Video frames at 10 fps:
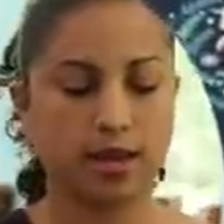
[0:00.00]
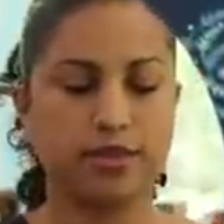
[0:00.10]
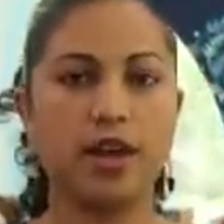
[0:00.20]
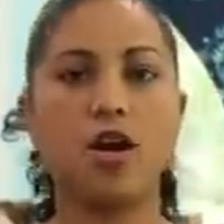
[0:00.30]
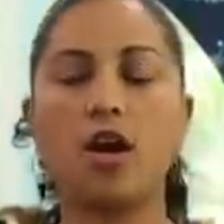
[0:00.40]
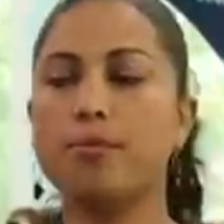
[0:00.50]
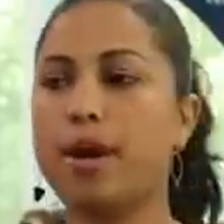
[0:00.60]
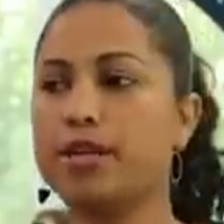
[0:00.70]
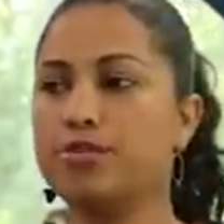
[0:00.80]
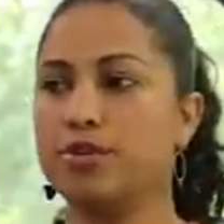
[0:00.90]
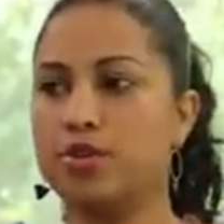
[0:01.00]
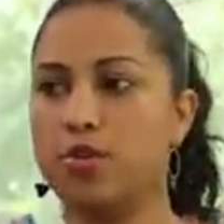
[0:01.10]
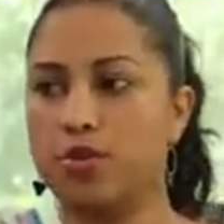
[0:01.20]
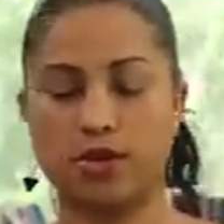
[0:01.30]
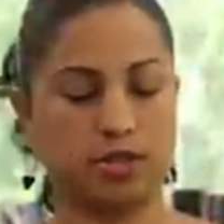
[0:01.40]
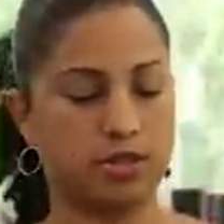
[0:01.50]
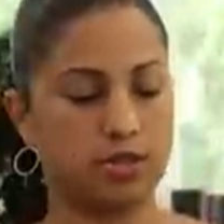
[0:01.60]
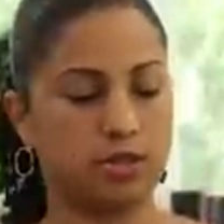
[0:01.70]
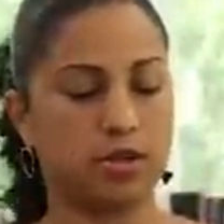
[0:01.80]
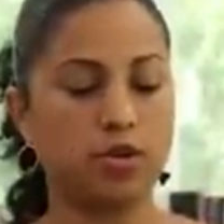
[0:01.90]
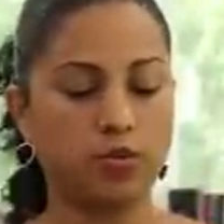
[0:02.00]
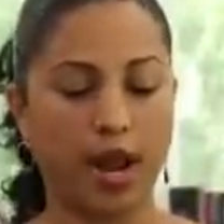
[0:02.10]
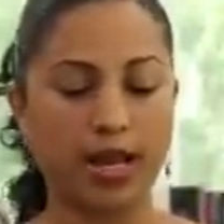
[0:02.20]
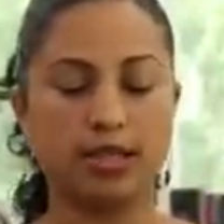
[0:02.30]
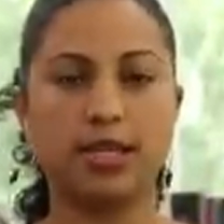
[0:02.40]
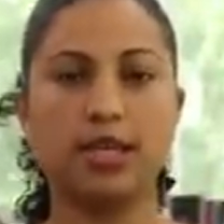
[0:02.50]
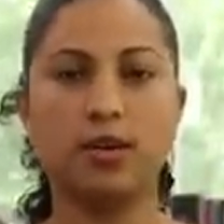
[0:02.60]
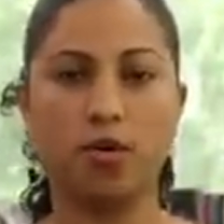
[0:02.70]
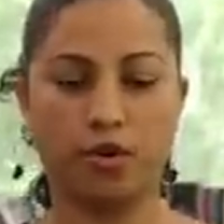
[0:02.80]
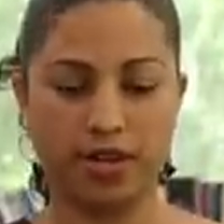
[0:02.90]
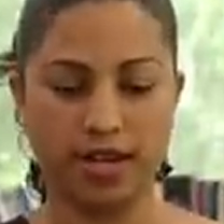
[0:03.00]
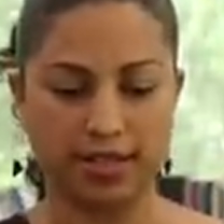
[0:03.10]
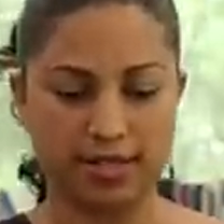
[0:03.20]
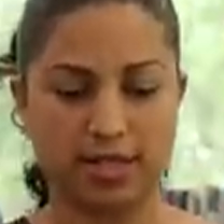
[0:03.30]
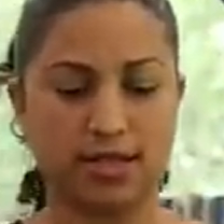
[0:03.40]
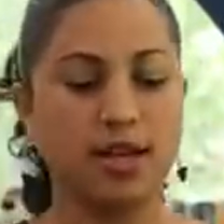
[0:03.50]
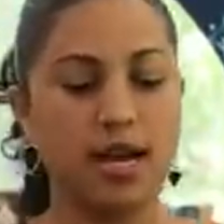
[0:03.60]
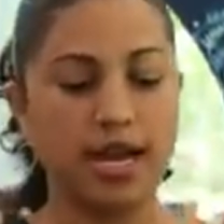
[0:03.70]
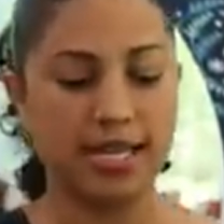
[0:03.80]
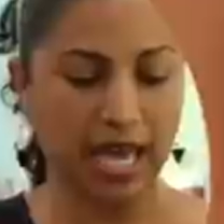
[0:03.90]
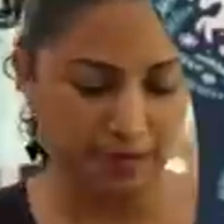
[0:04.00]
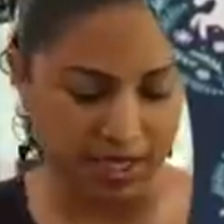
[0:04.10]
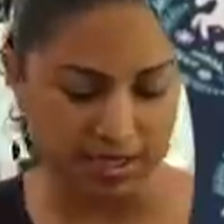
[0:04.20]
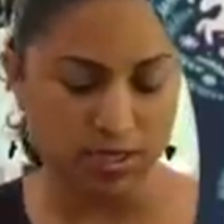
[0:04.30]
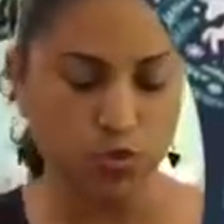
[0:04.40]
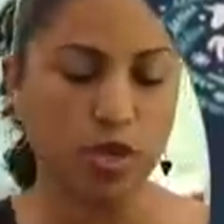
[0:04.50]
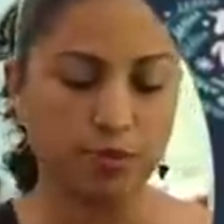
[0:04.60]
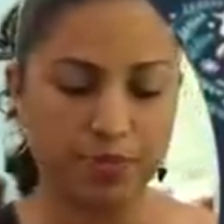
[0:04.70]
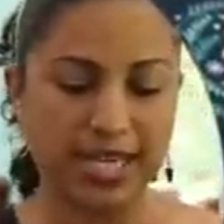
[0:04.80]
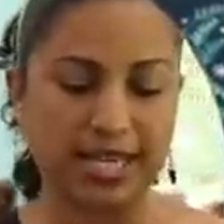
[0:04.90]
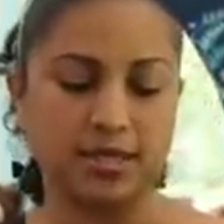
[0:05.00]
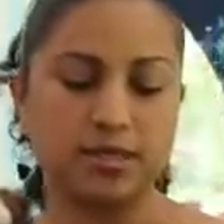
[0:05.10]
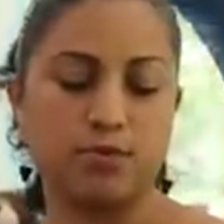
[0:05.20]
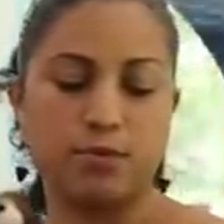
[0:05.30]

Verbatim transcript: there are my unicorns, correctly oriented. Again, because it's one piece,